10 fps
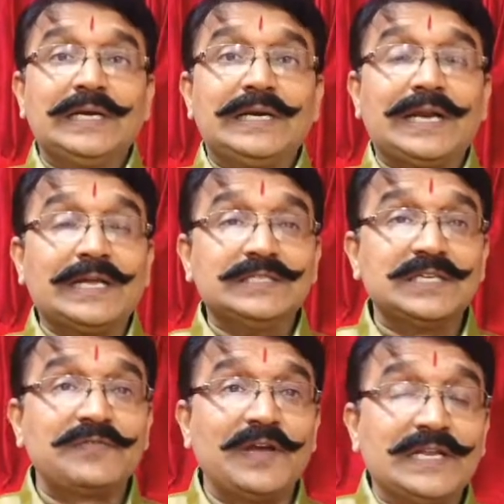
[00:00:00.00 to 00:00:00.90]

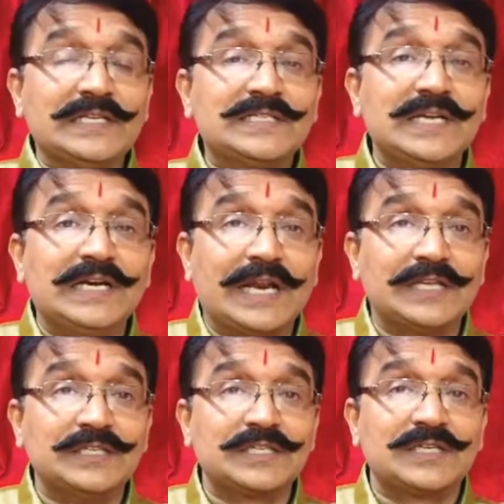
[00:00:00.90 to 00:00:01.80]
financial
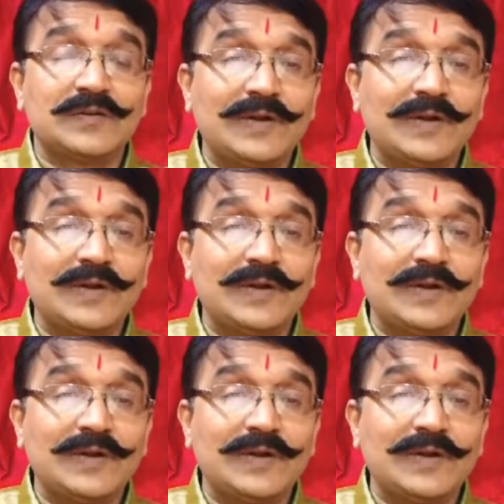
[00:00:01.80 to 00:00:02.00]
transaction.